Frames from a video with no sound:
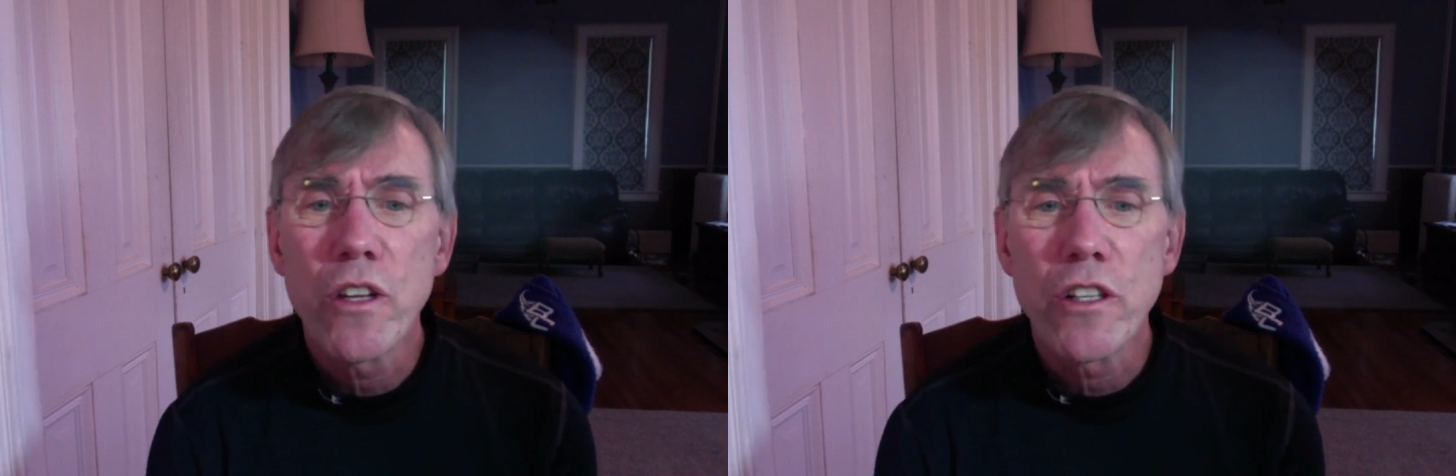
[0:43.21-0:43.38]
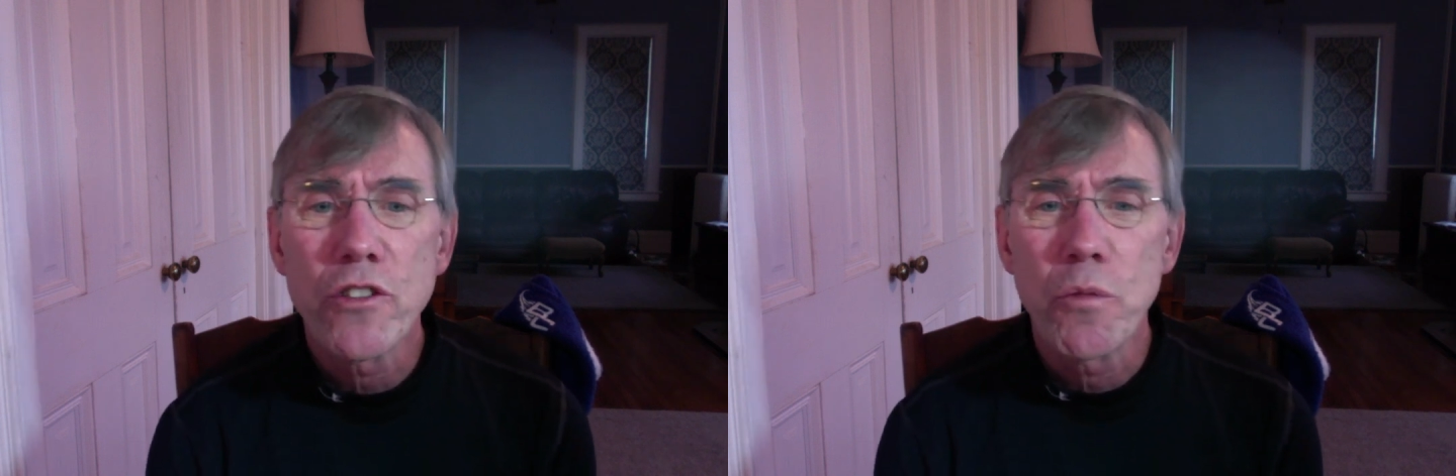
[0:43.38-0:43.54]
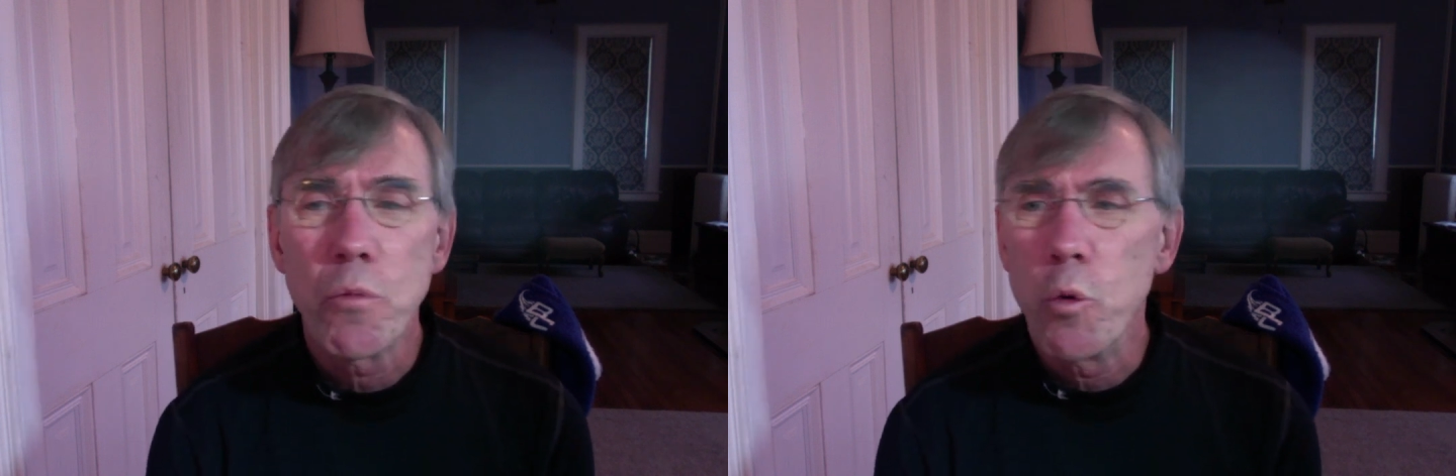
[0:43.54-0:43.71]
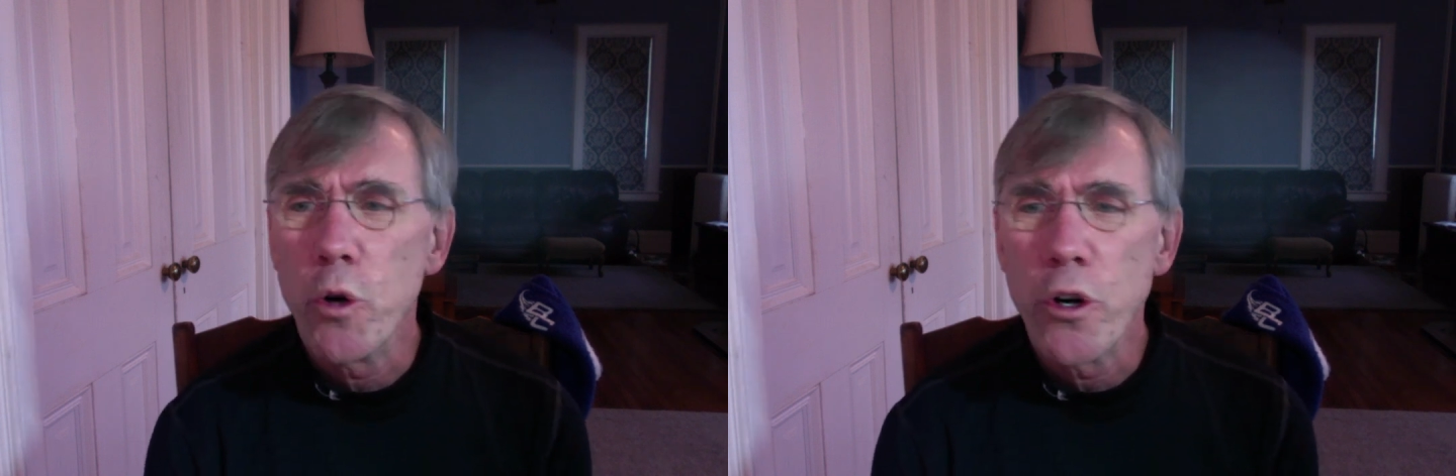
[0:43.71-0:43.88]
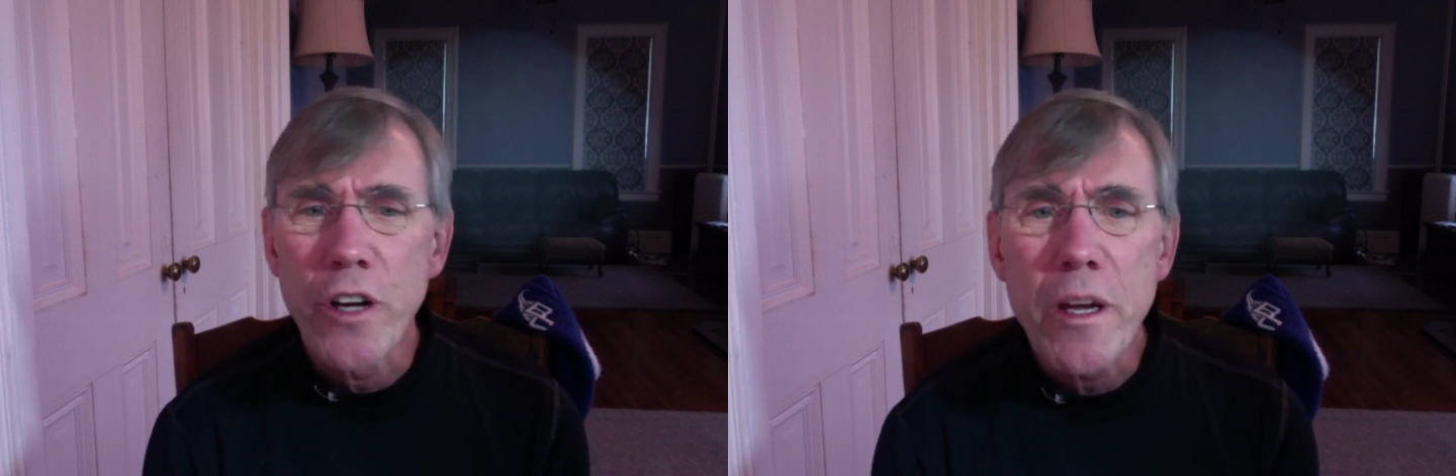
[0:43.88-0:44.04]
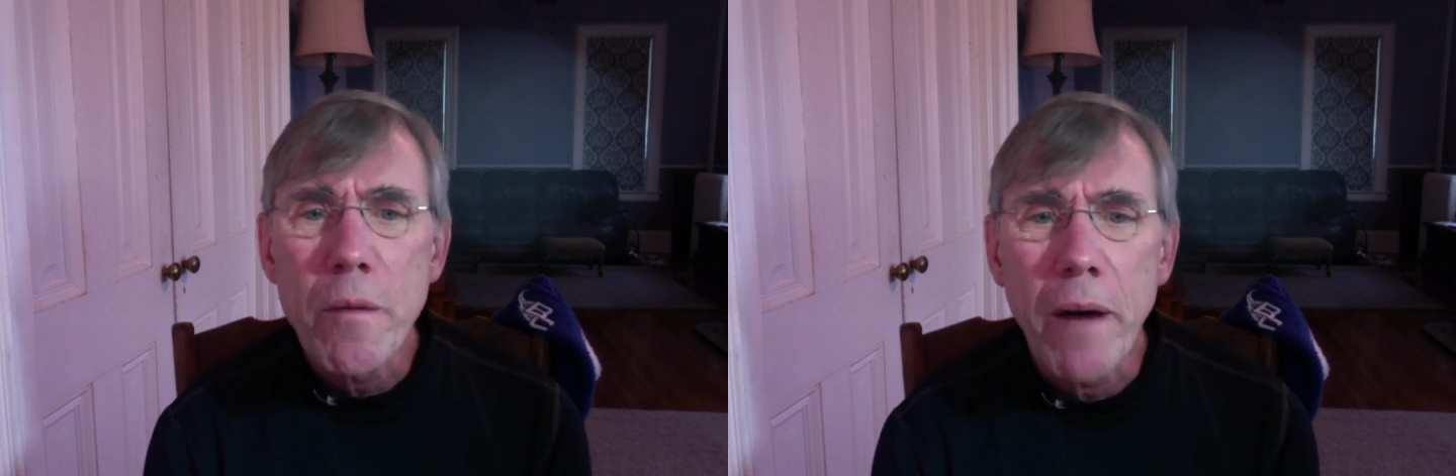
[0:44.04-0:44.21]
There's some
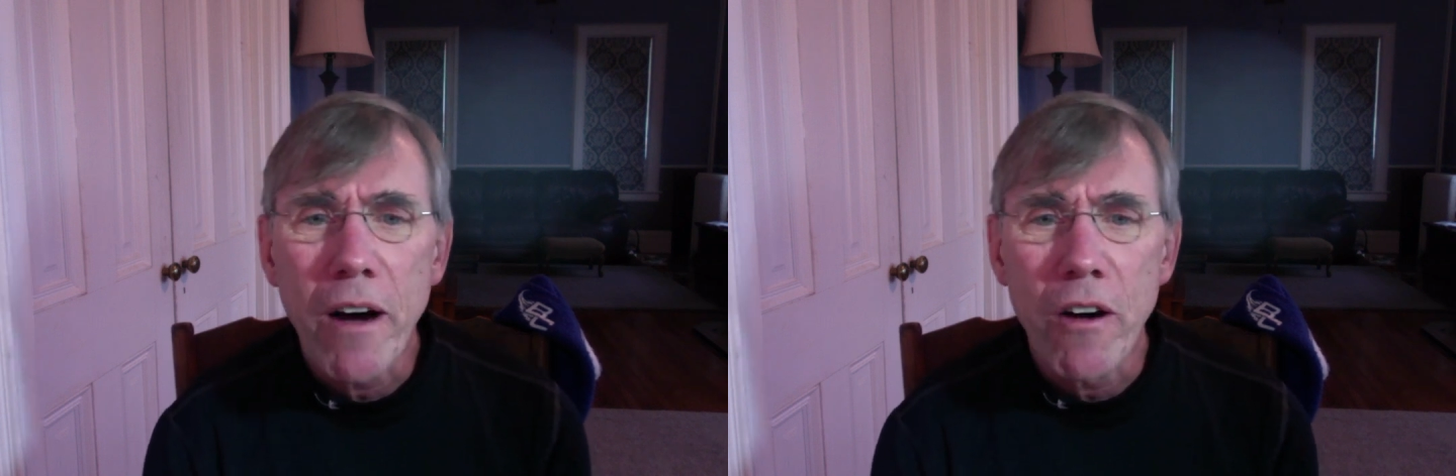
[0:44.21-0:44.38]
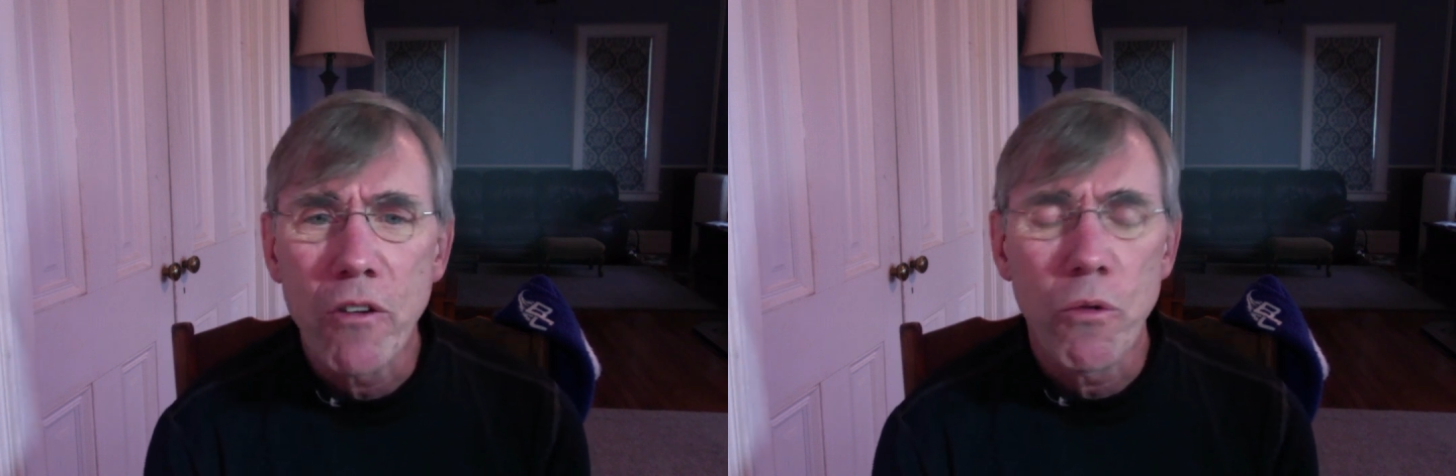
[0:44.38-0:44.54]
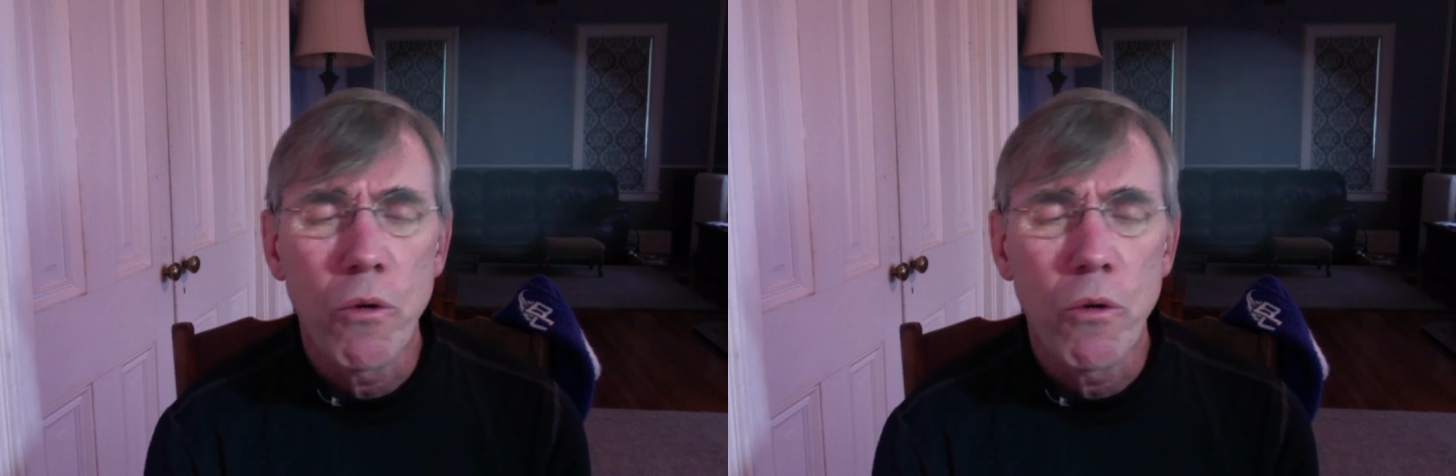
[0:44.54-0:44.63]
worry about